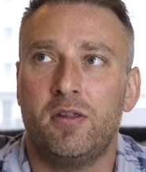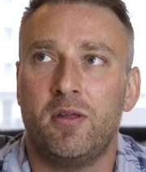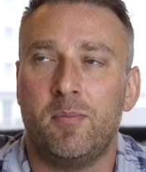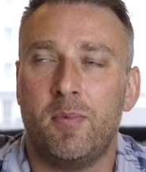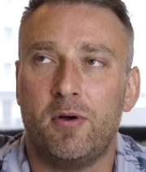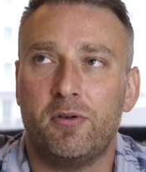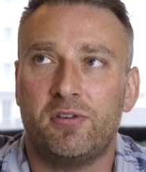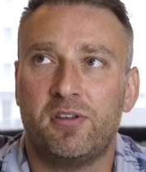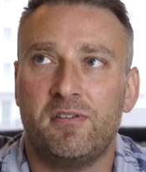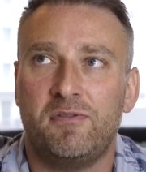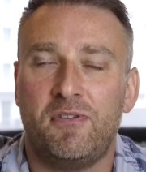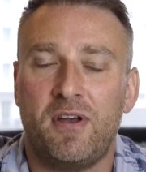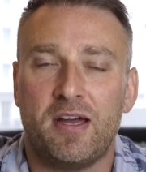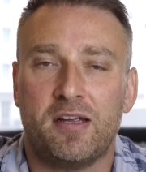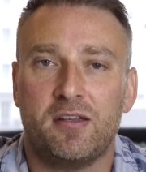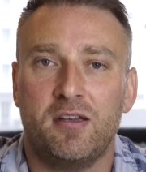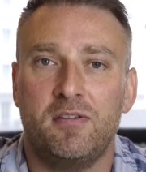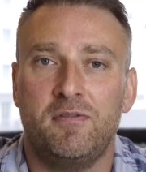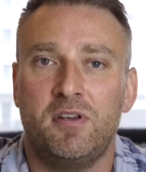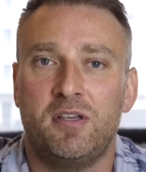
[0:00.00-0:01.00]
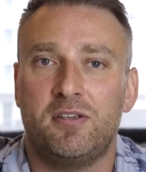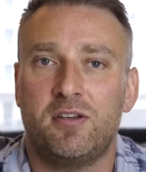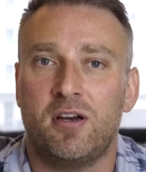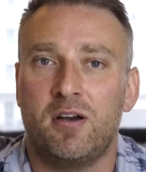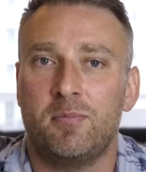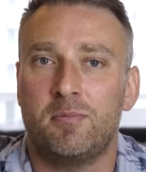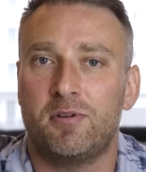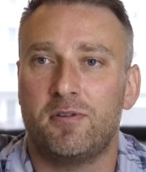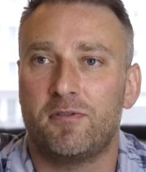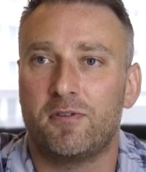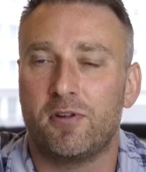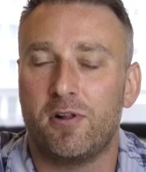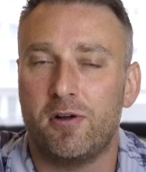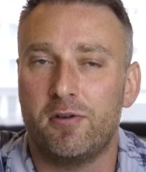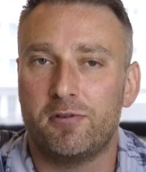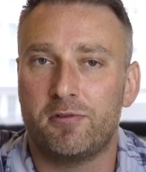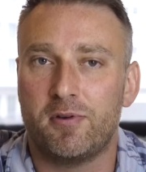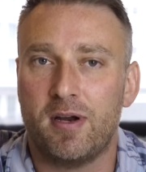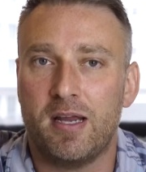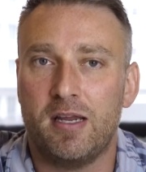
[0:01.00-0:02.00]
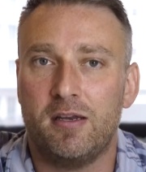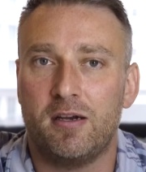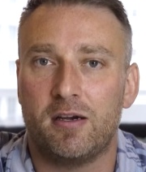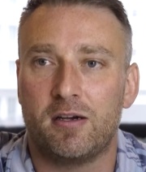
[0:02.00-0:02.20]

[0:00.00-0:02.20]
the most effective in terms of close rate.